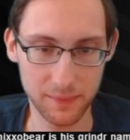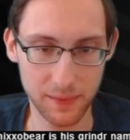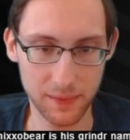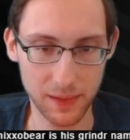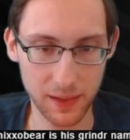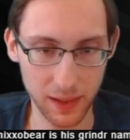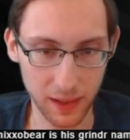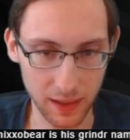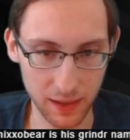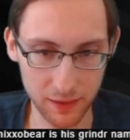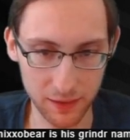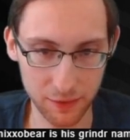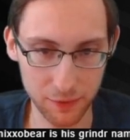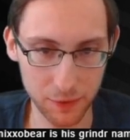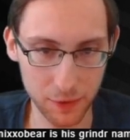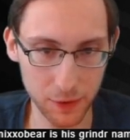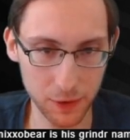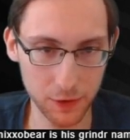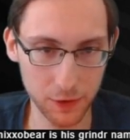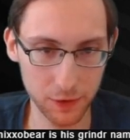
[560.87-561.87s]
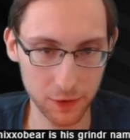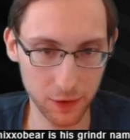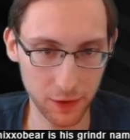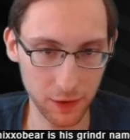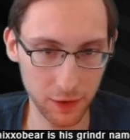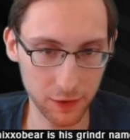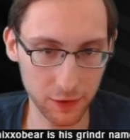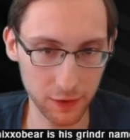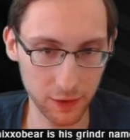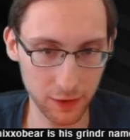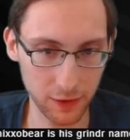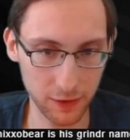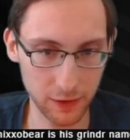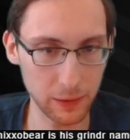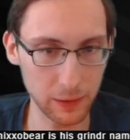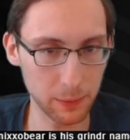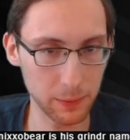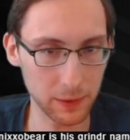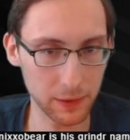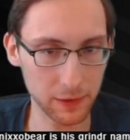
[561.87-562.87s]
Okay, let's focus on this a
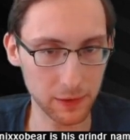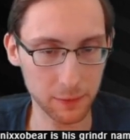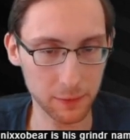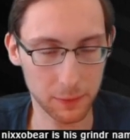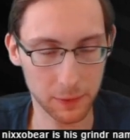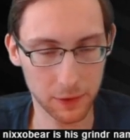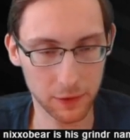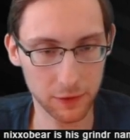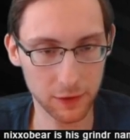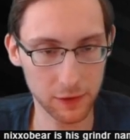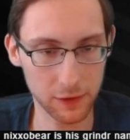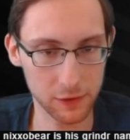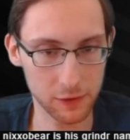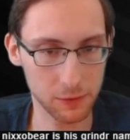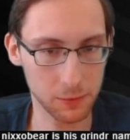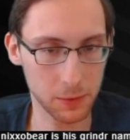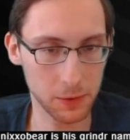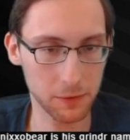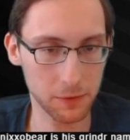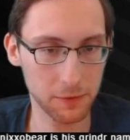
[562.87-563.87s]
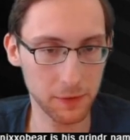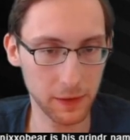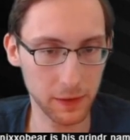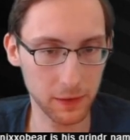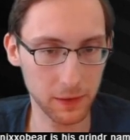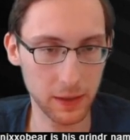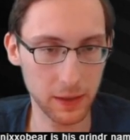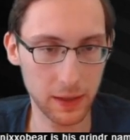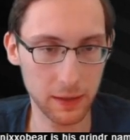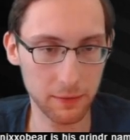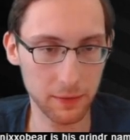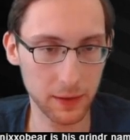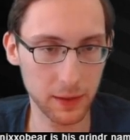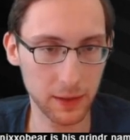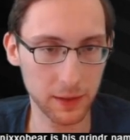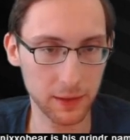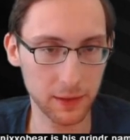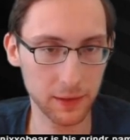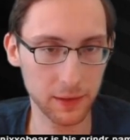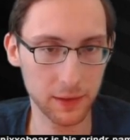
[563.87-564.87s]
little bit, because I don't want to fail Lava
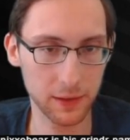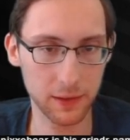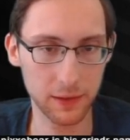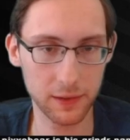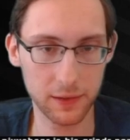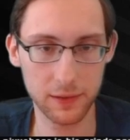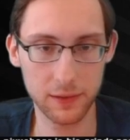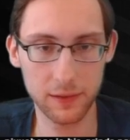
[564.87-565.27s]
Land again.